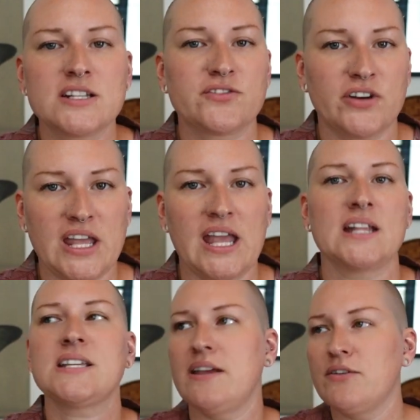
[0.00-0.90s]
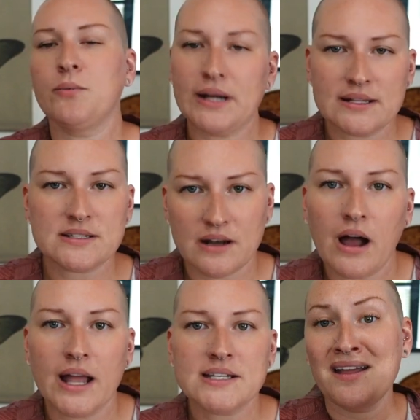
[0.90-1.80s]
is for kids, even when it's
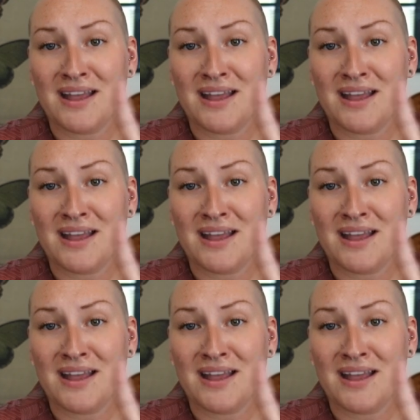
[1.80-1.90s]
not.